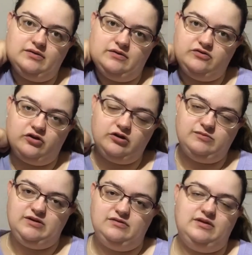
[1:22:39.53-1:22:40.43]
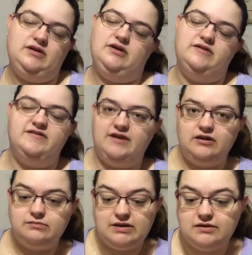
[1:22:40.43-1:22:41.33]
document that you can see
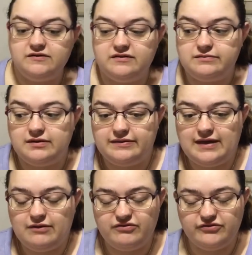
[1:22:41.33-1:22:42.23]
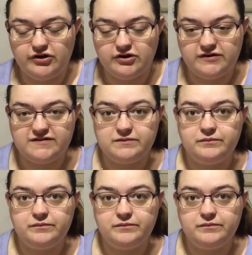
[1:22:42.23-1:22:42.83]
them in or something like that with photos.